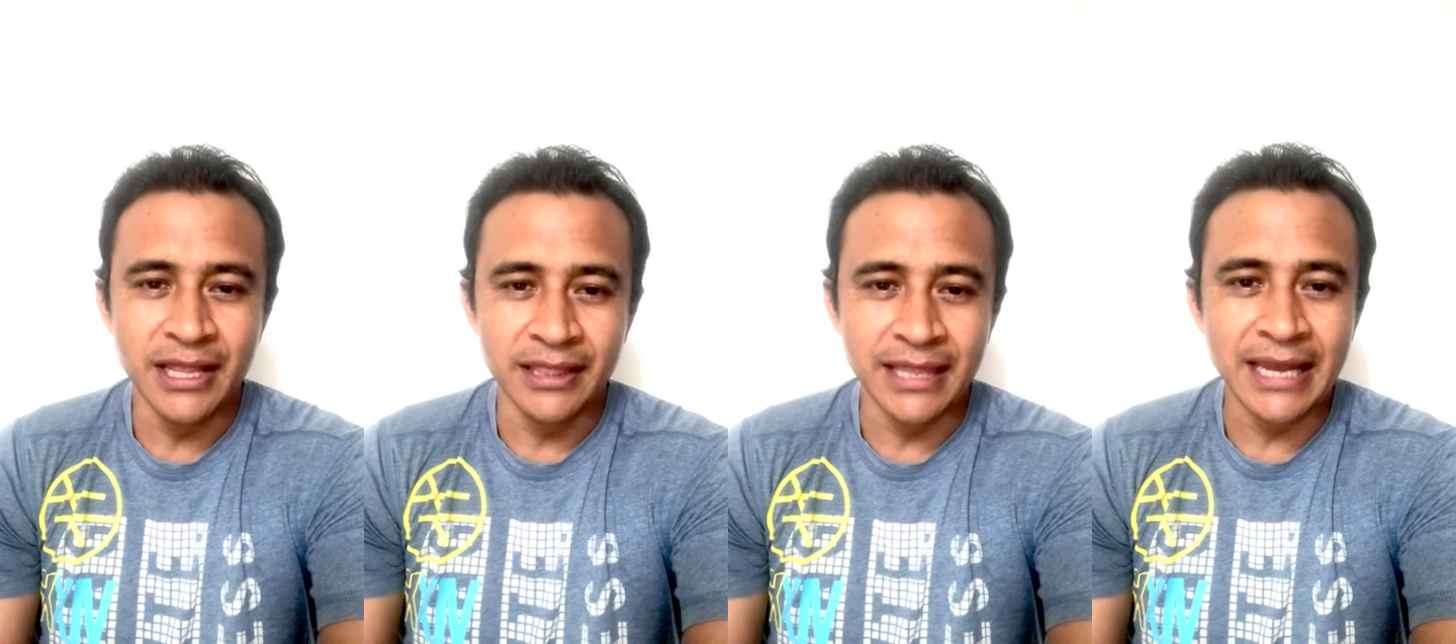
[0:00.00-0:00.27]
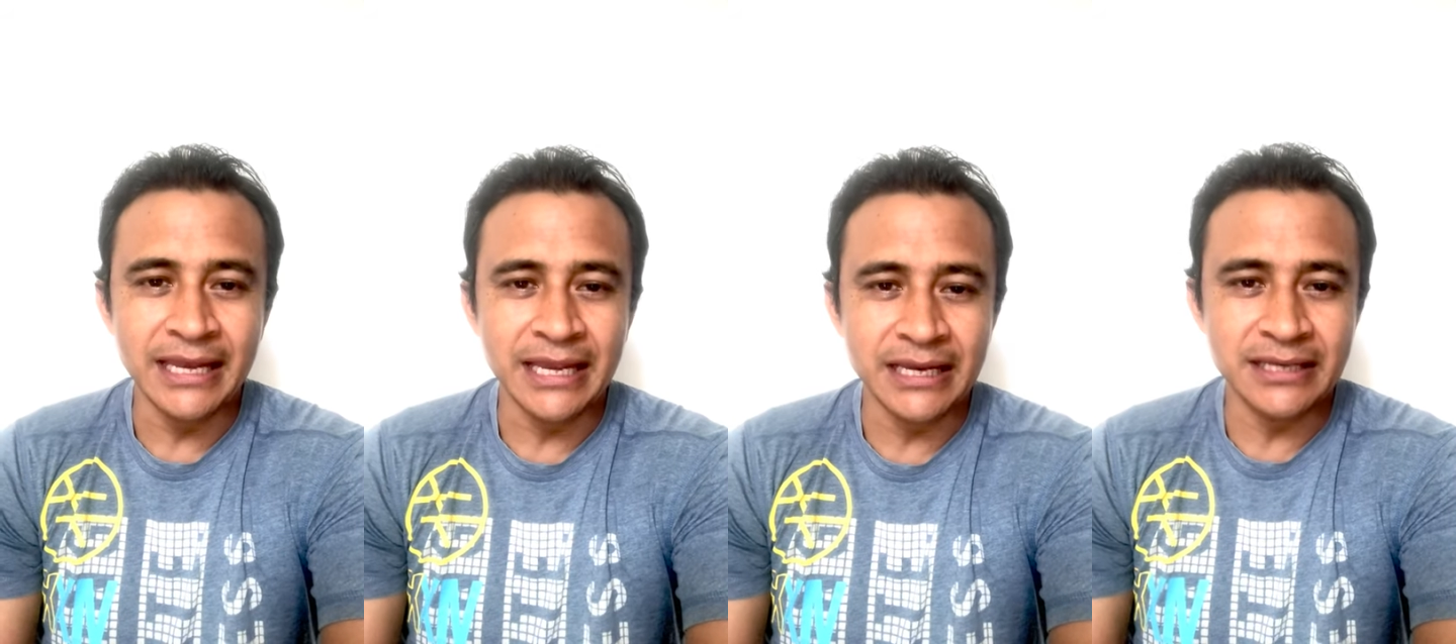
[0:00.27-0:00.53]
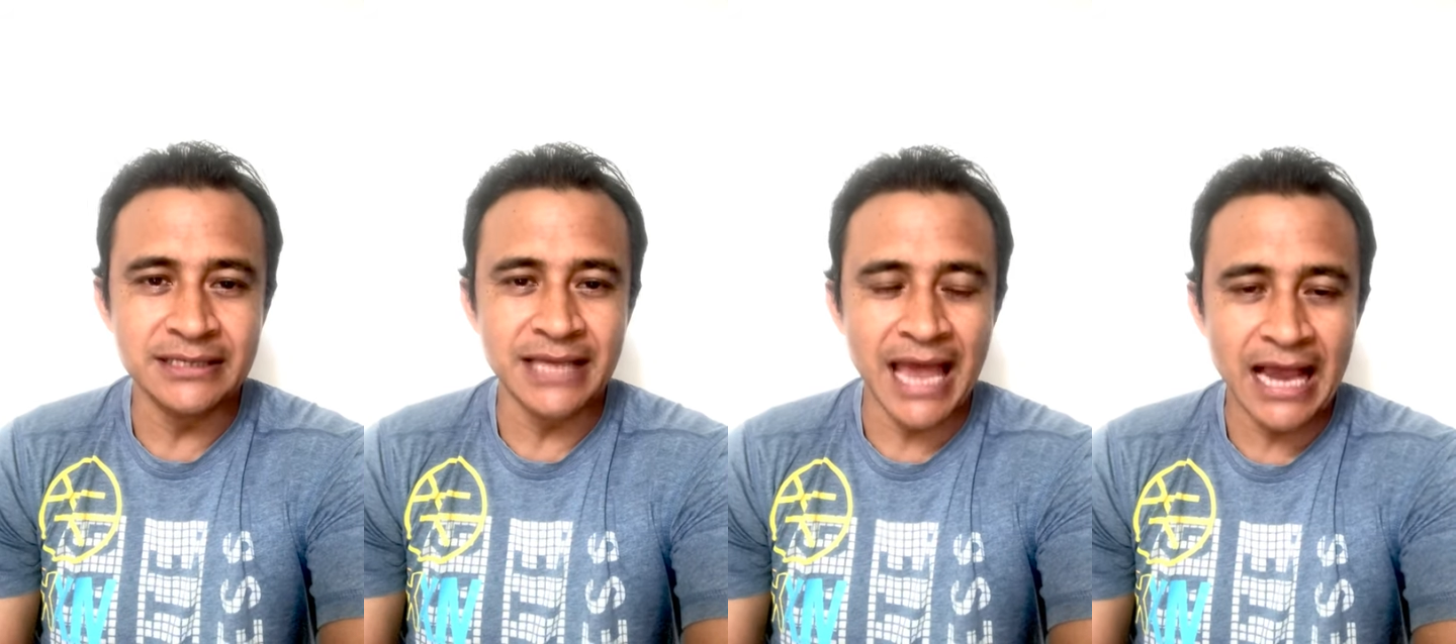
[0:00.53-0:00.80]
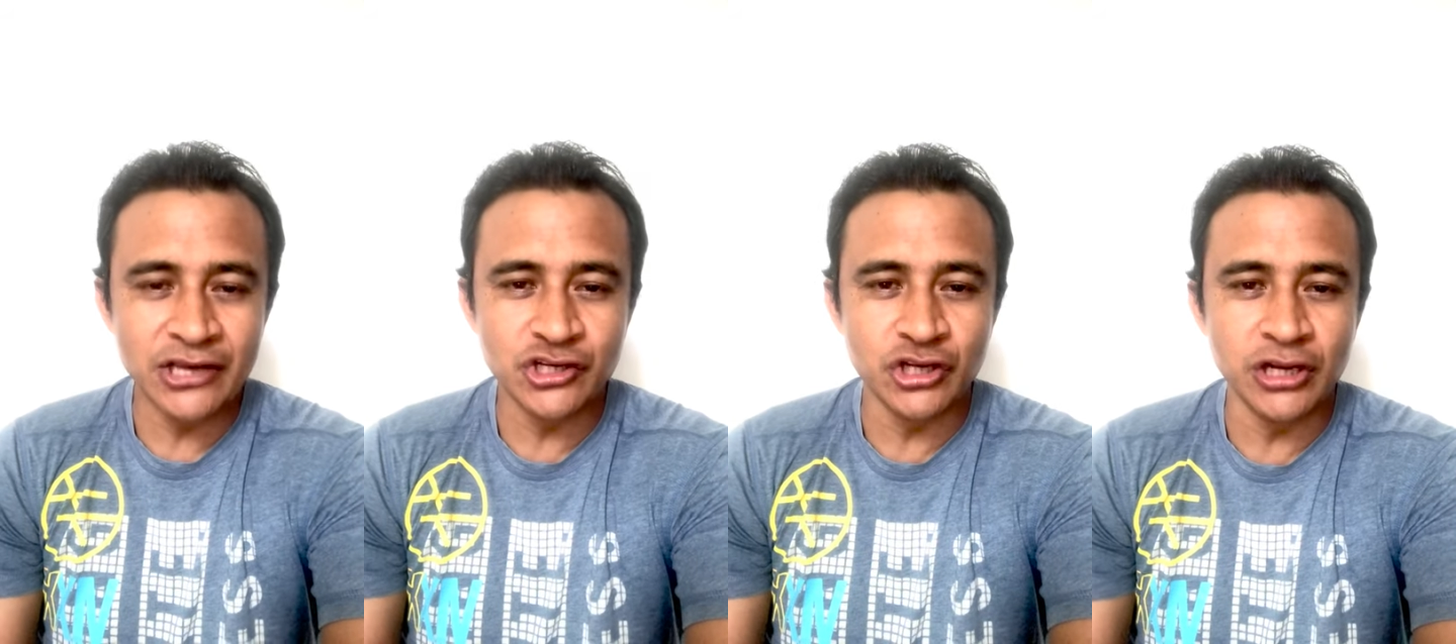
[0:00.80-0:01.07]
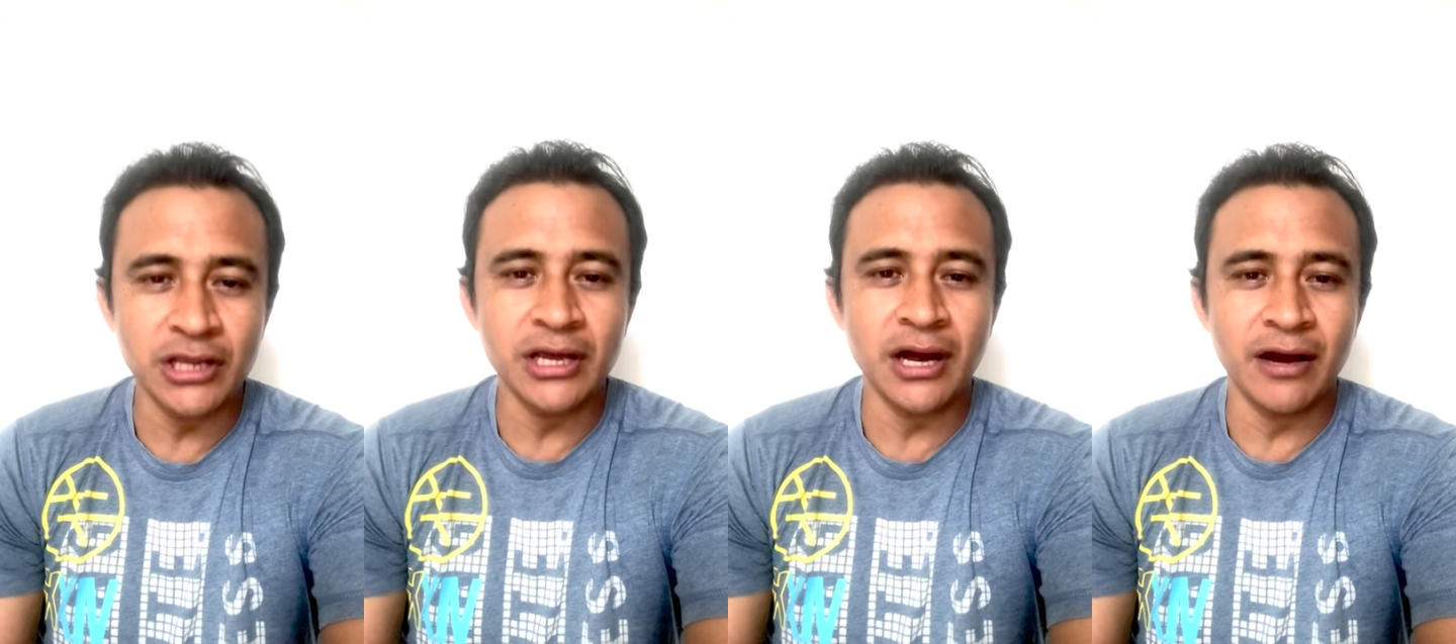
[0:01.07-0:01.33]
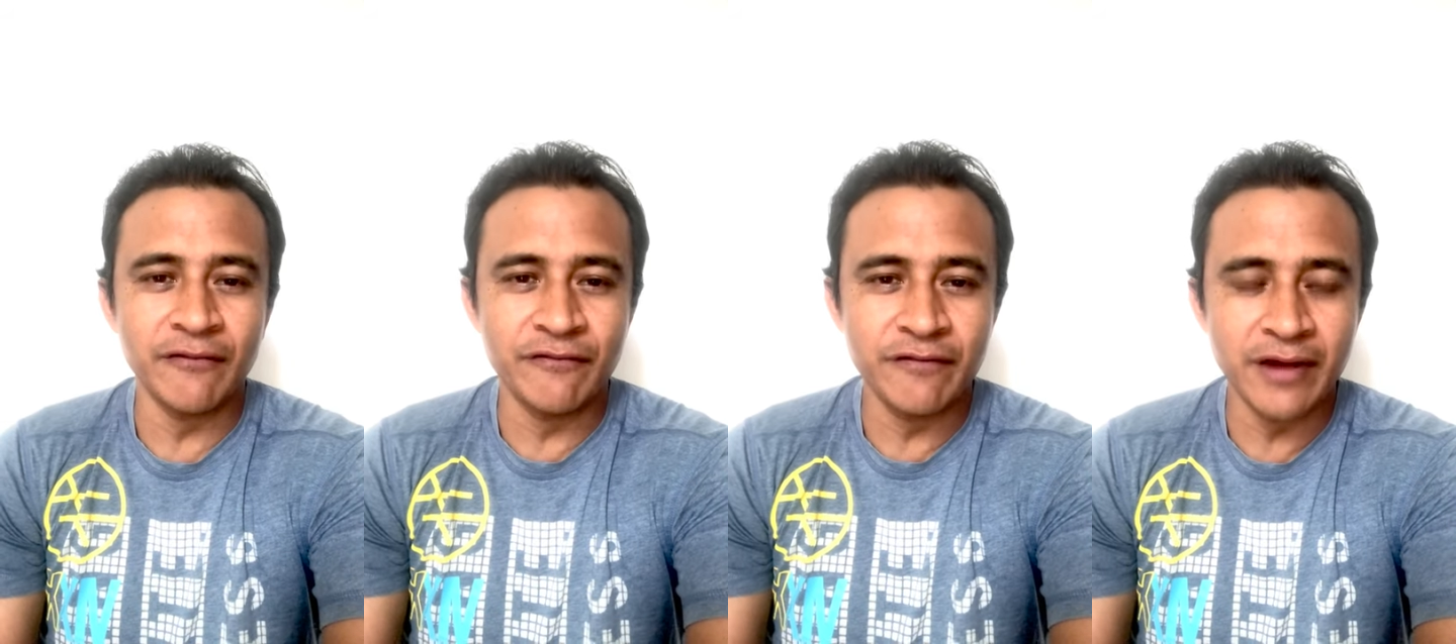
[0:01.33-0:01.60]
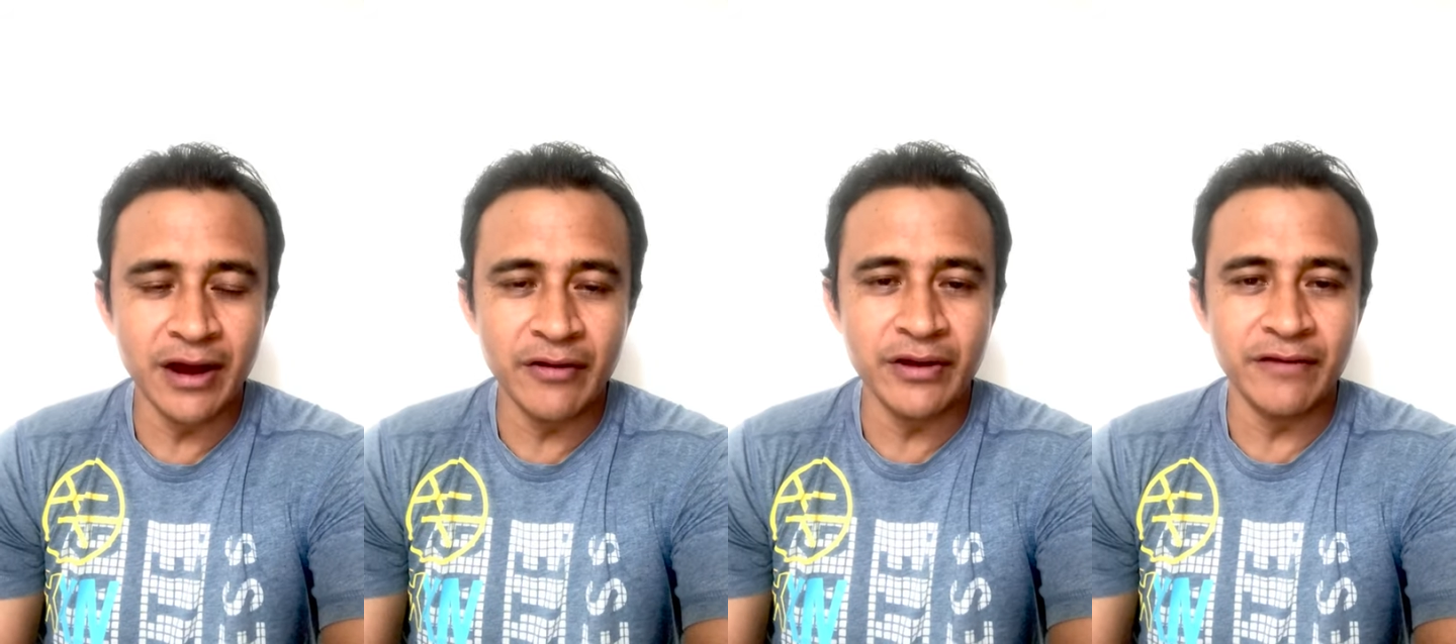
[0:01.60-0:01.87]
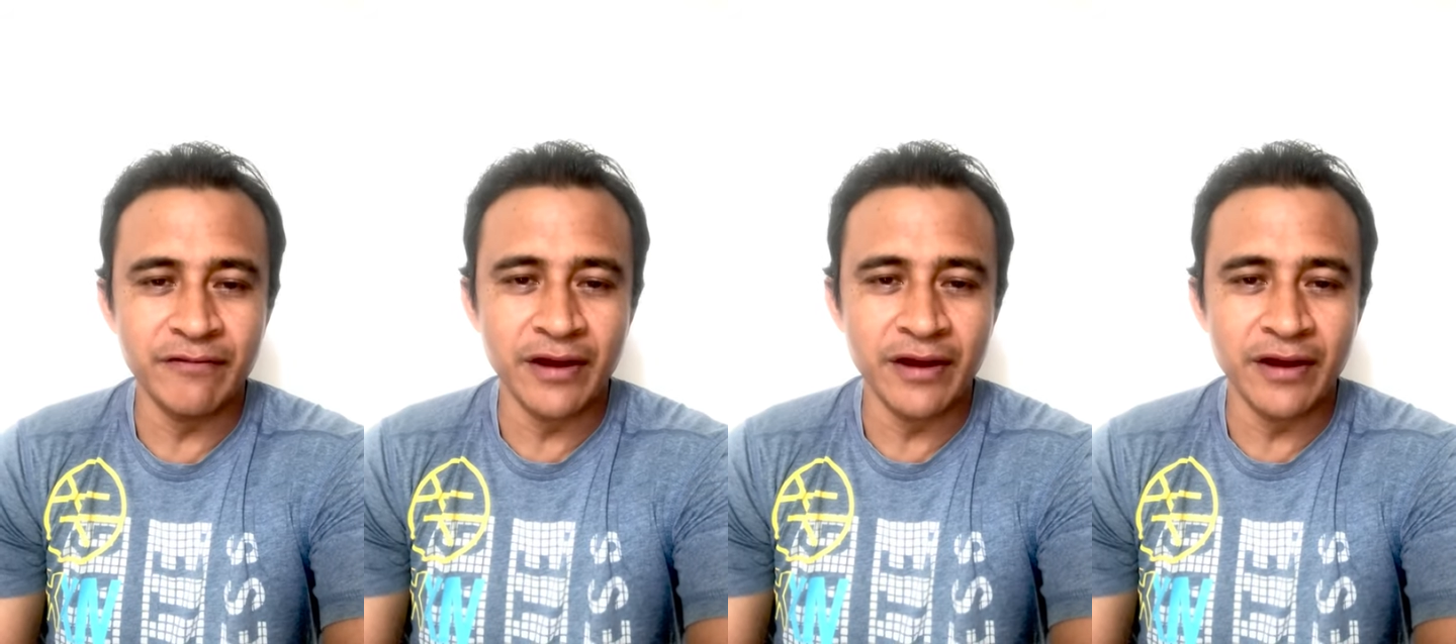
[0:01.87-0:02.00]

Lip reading: that it is actually a very,